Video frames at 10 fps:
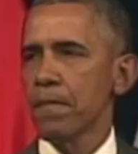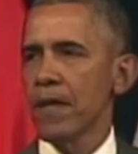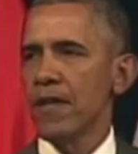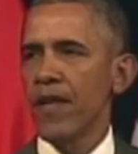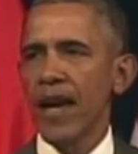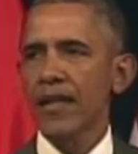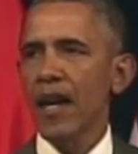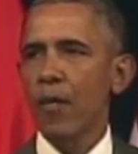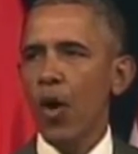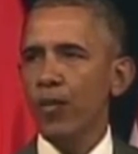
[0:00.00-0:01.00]
In fact,
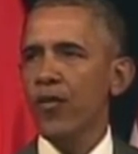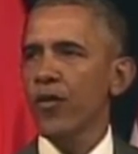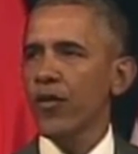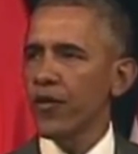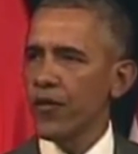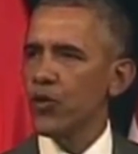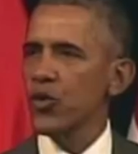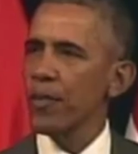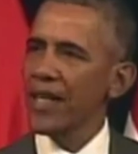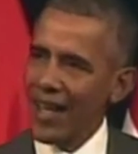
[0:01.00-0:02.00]
I'm hopeful for the
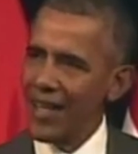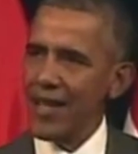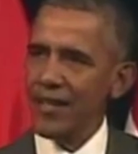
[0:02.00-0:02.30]
future because I